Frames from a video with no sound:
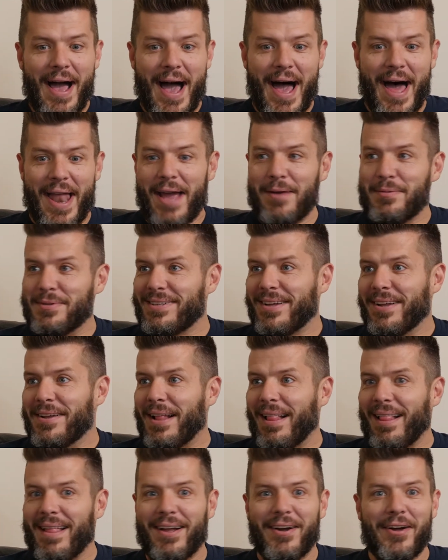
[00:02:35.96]
and I was going to
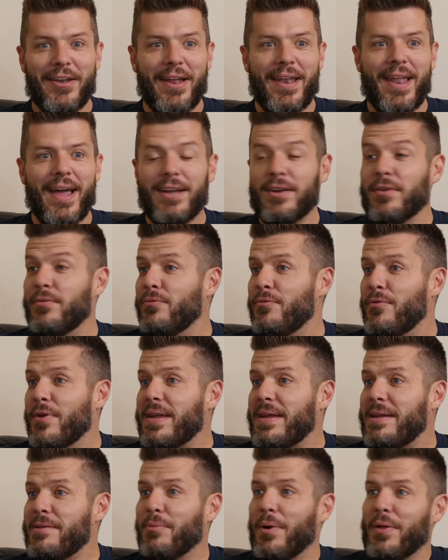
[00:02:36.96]
click on it and I could
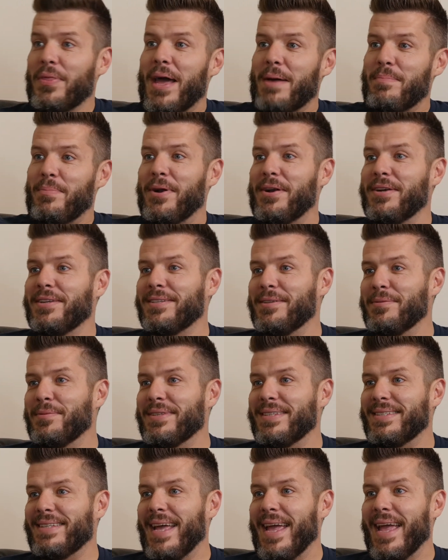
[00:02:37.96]
read what that person
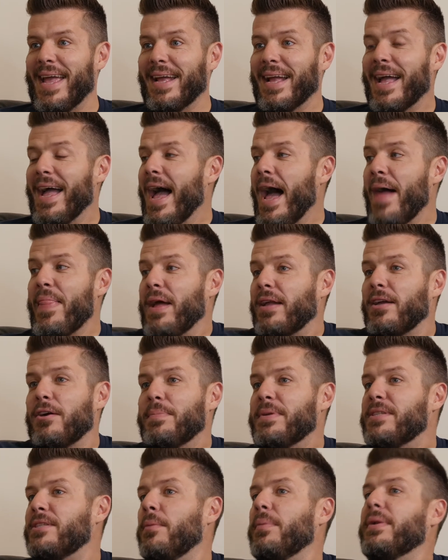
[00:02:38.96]
was saying. And that could
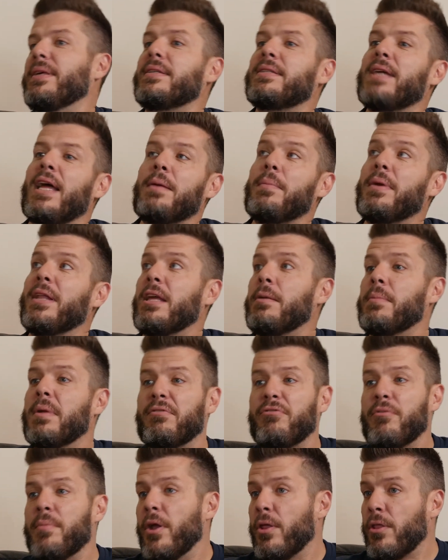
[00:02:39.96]
be somebody sending me an email
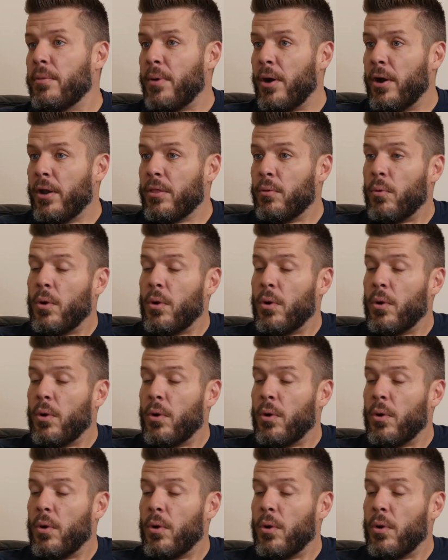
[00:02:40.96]
from another part of the